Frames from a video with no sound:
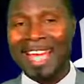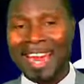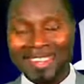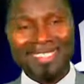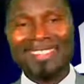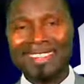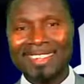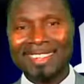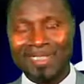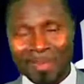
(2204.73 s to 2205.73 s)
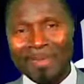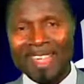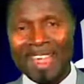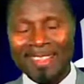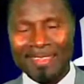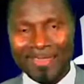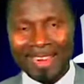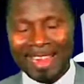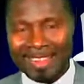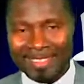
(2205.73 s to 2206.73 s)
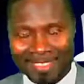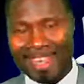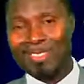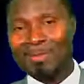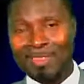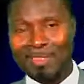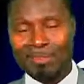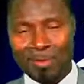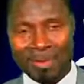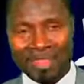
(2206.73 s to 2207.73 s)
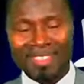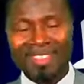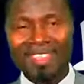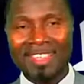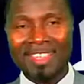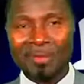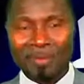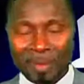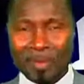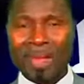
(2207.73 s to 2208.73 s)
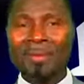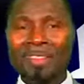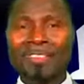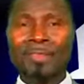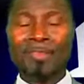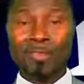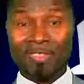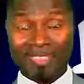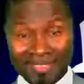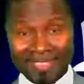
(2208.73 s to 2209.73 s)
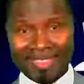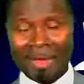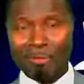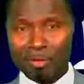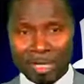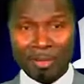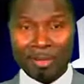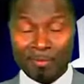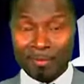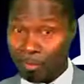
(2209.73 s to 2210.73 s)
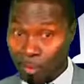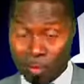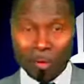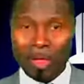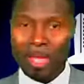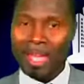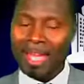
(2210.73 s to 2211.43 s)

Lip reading: And sometimes when I start some of these topics, people have this misconception that I'm talking about divorce. No.